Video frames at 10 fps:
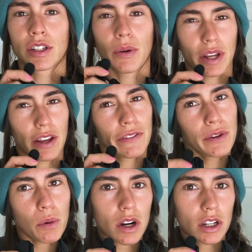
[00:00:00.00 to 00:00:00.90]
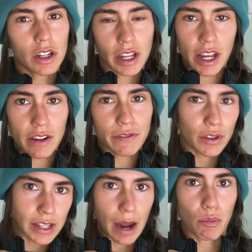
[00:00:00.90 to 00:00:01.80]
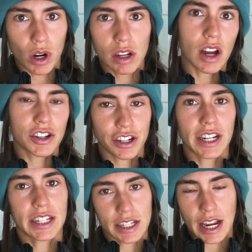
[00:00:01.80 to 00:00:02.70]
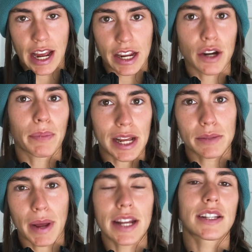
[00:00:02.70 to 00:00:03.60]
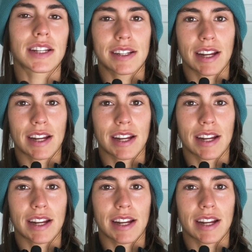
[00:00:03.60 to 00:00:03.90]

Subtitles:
So if you are looking for that more luxurious stay, your best bet is to